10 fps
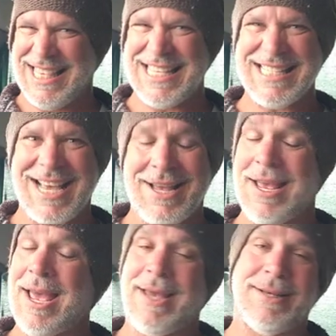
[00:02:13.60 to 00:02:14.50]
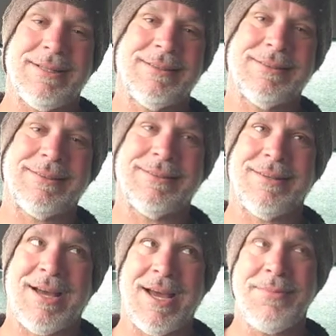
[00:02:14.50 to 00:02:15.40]
This guy, hey,
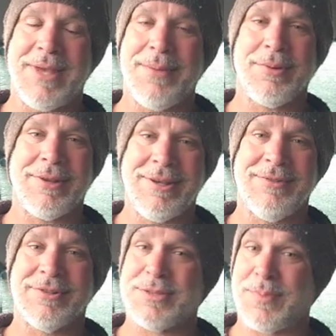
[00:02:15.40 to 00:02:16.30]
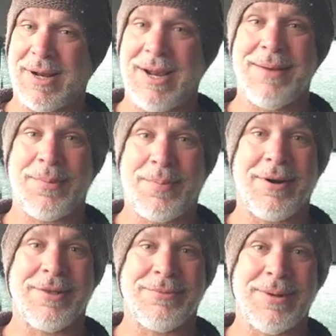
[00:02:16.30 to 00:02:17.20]
I am the Emperor of the Universe, but I am a
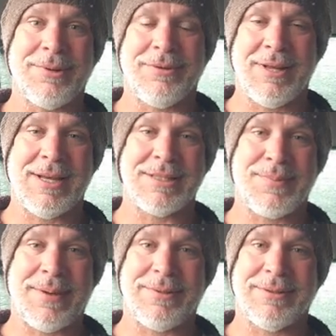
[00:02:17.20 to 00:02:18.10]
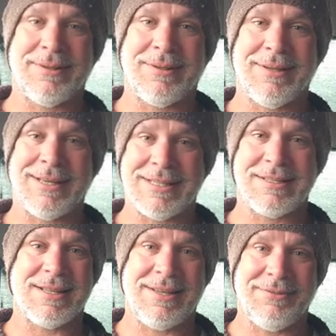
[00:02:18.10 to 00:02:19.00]
part of the Rebel Alliance, baby,
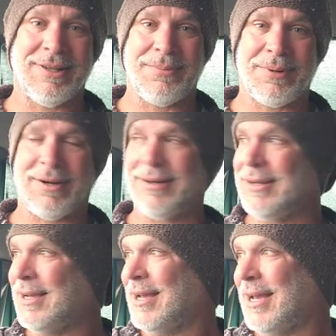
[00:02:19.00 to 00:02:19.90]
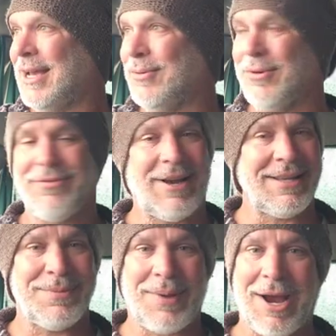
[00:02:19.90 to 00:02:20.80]
against the evil empire. And we're
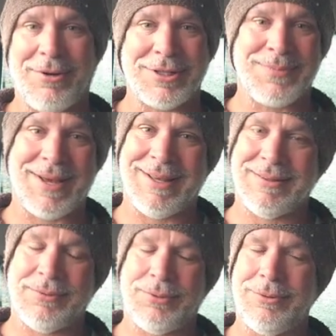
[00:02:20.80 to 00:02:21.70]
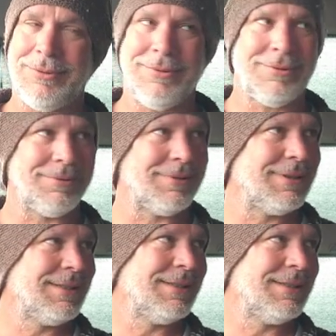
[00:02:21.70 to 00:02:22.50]
fighting the powers, man. Whew.